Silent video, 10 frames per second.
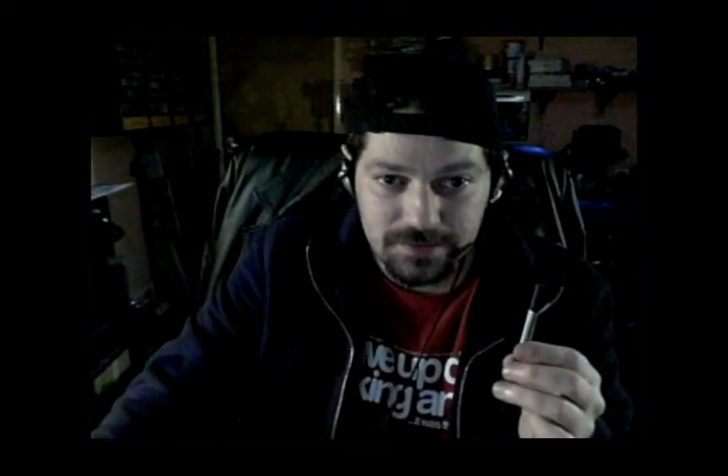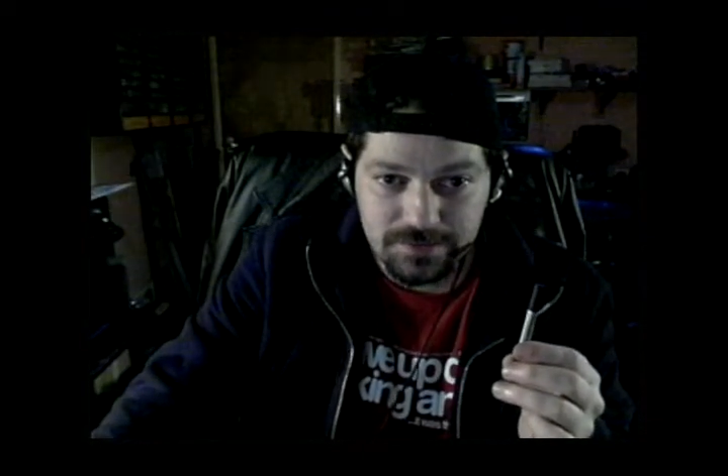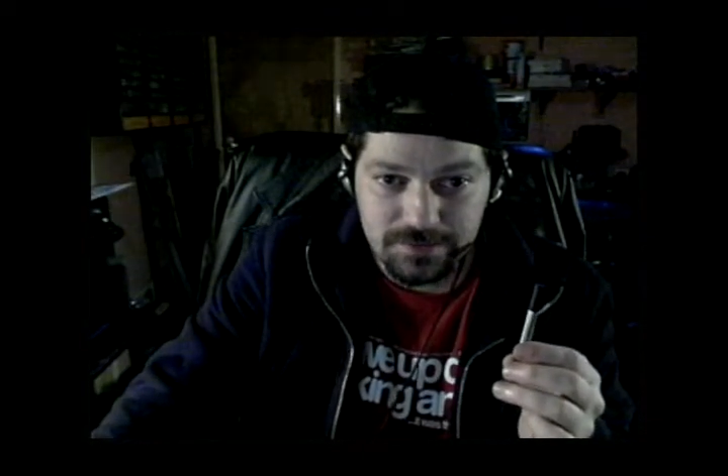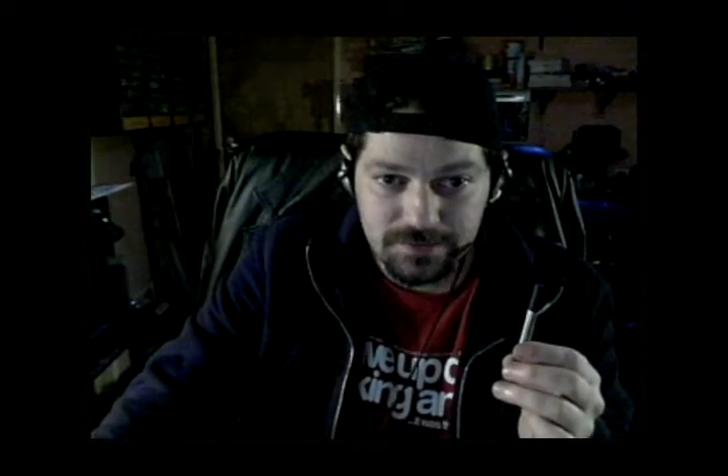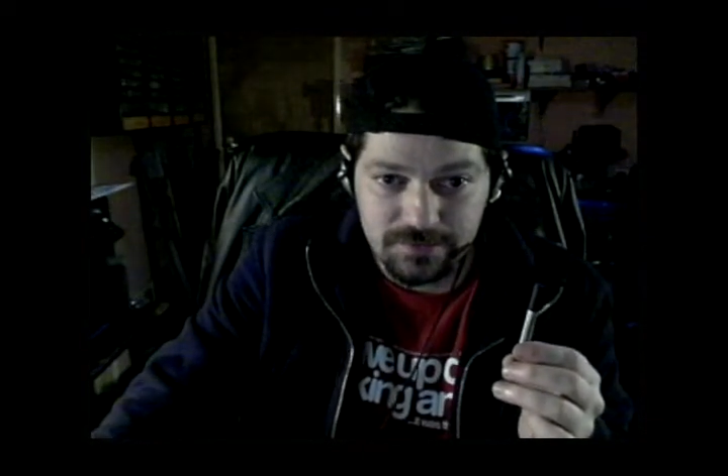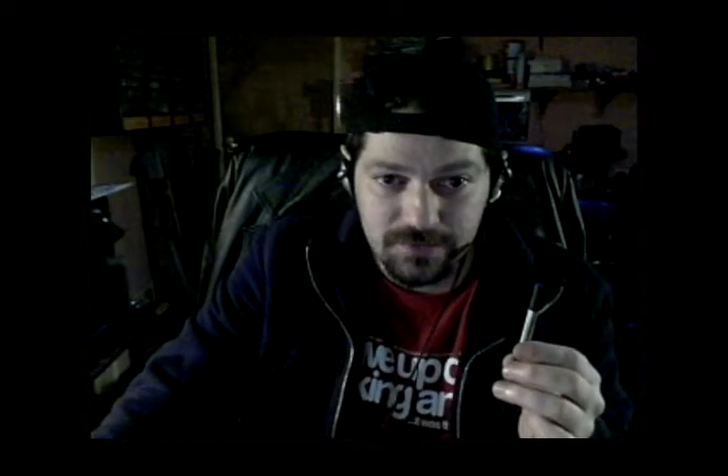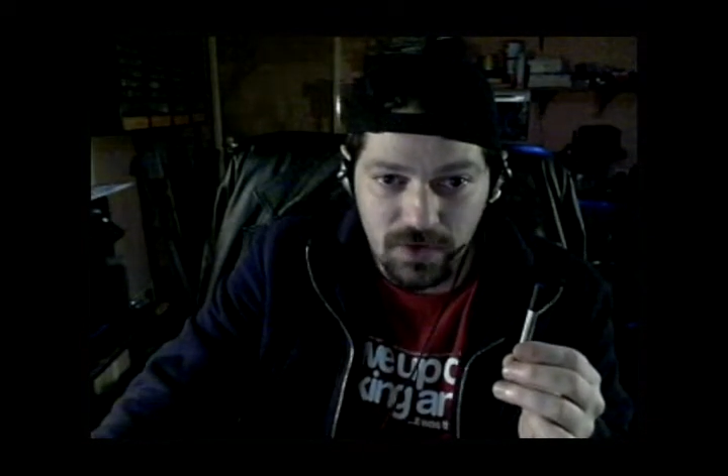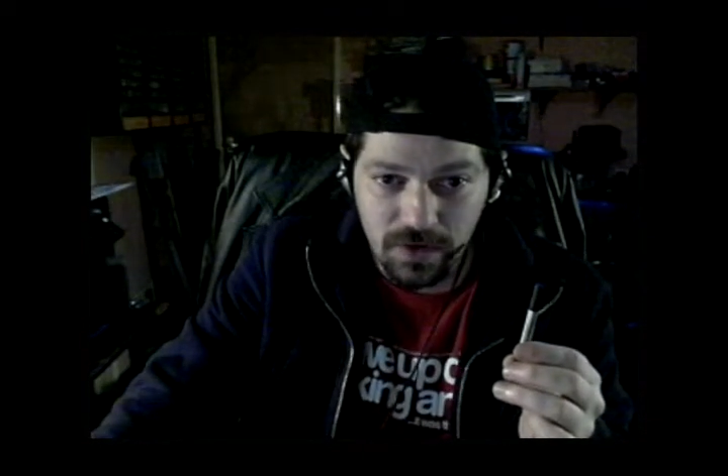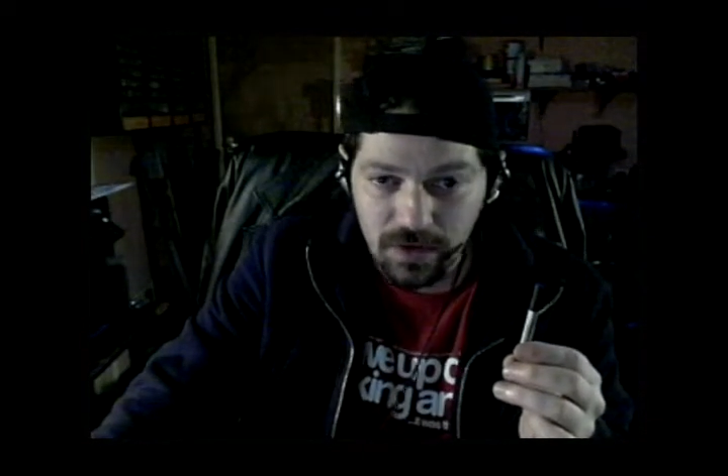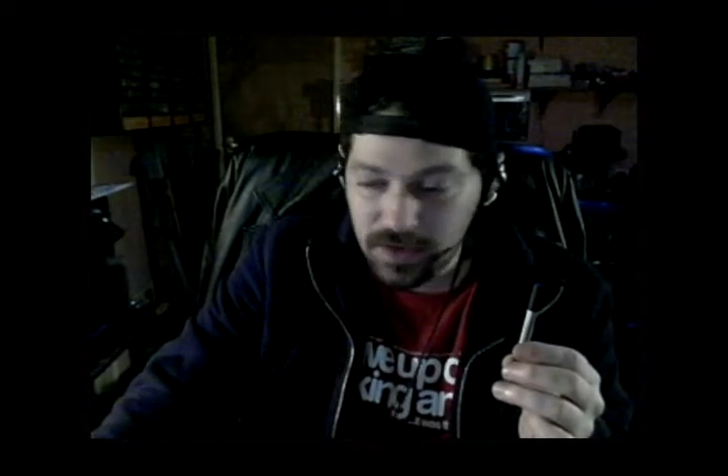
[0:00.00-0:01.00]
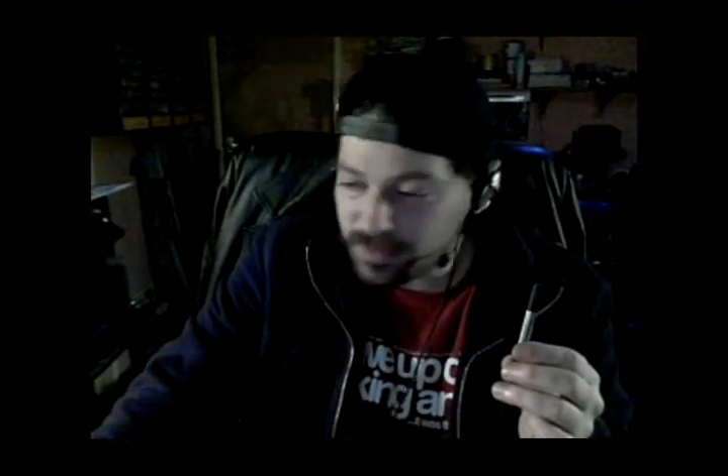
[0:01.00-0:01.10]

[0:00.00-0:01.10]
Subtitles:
morning here,